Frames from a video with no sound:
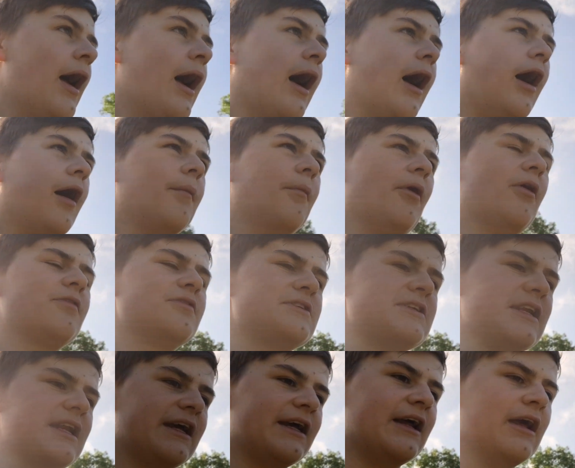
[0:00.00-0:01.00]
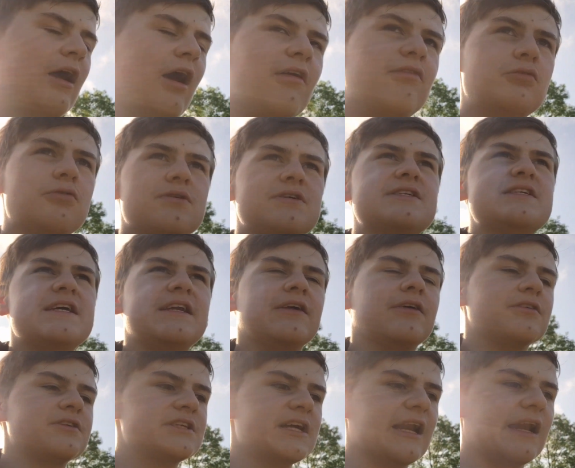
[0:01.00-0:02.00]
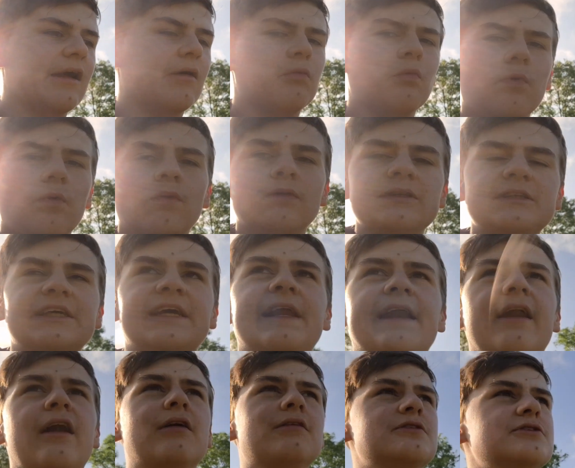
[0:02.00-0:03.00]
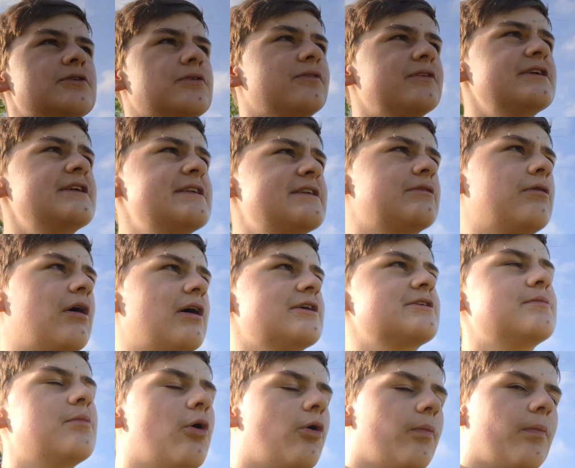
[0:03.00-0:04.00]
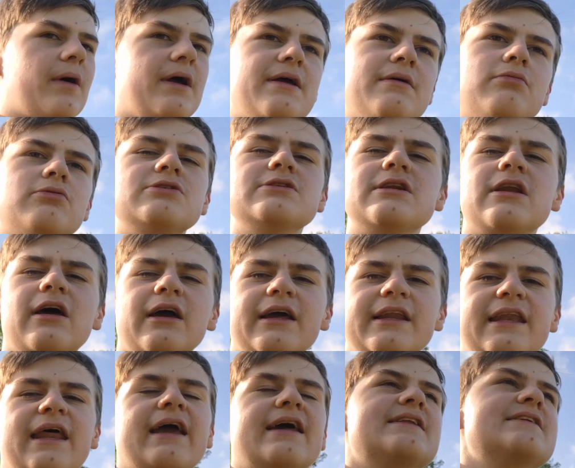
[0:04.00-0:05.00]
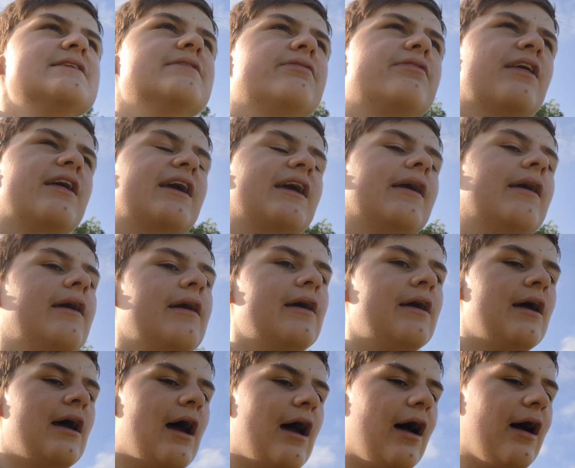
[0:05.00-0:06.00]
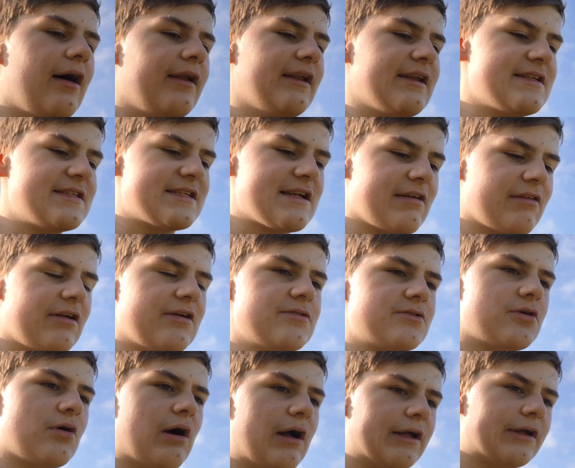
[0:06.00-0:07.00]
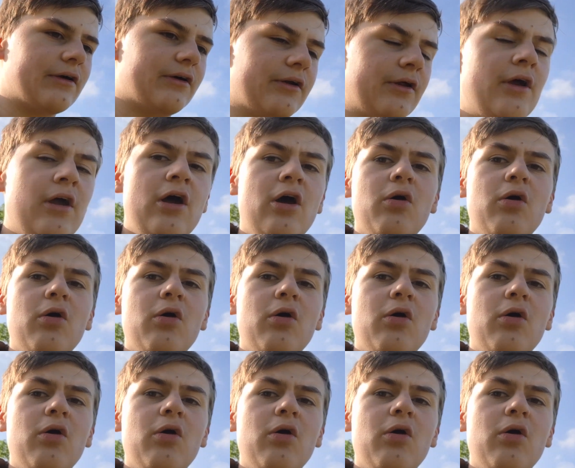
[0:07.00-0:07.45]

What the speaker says: But obviously I've always seen it on telly. I walked in and I thought this is quite small, but it wasn't like a negative thing necessarily. It was quite good.